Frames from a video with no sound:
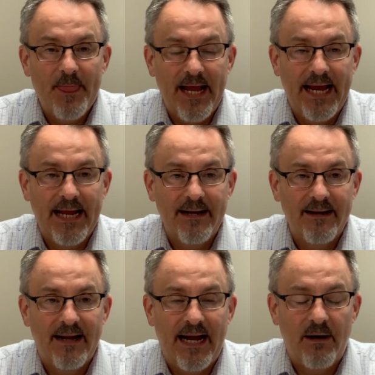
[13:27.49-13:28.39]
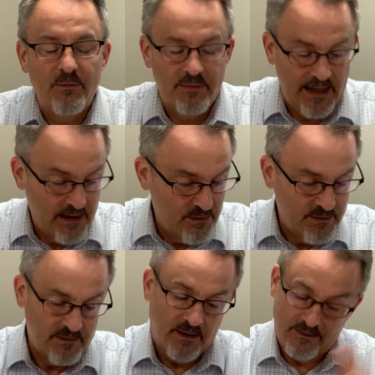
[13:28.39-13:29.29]
and how
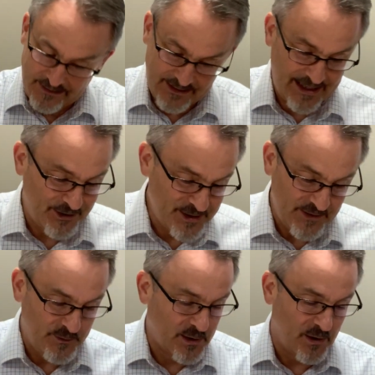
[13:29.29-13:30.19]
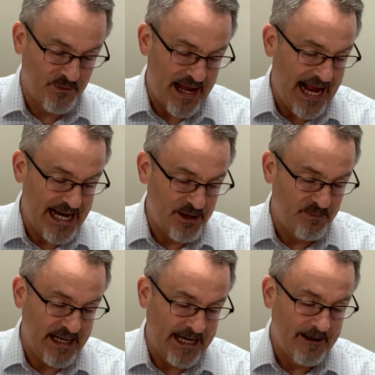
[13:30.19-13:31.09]
difficult that had to
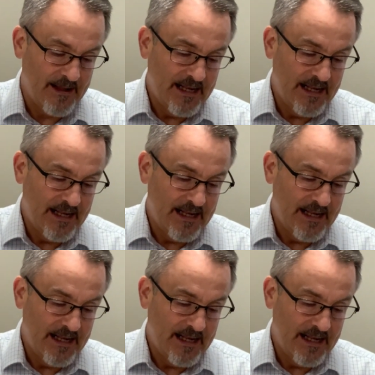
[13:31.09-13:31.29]
be.